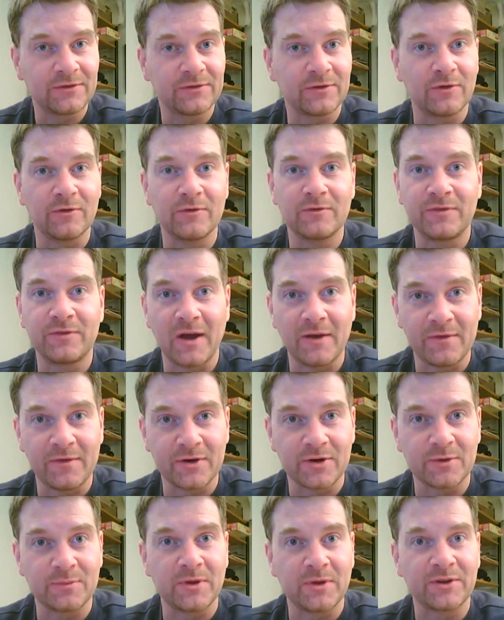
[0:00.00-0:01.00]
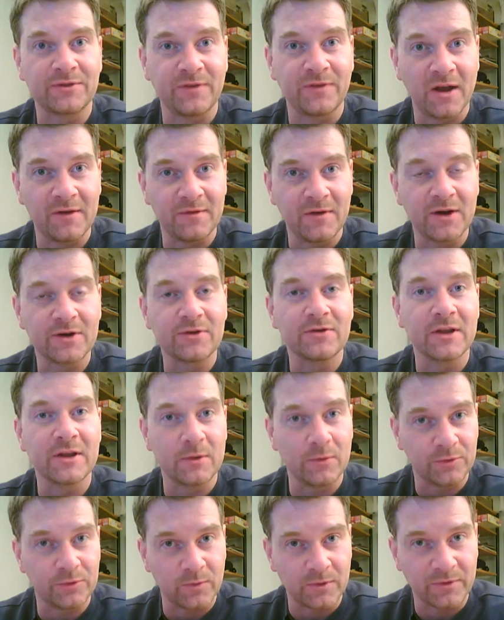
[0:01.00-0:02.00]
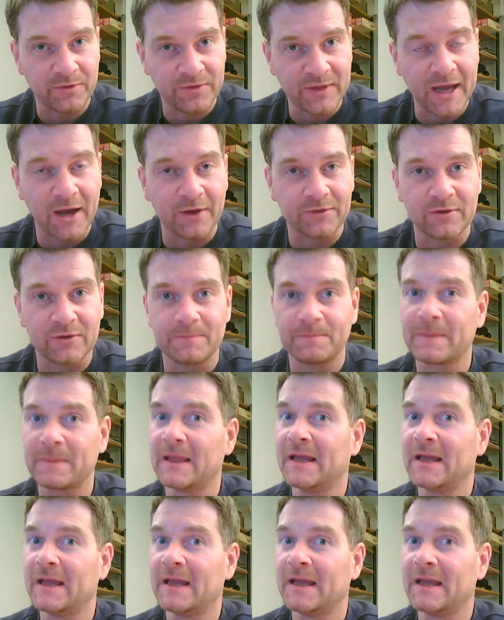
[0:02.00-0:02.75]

So 500 plus 500 equals 1,000.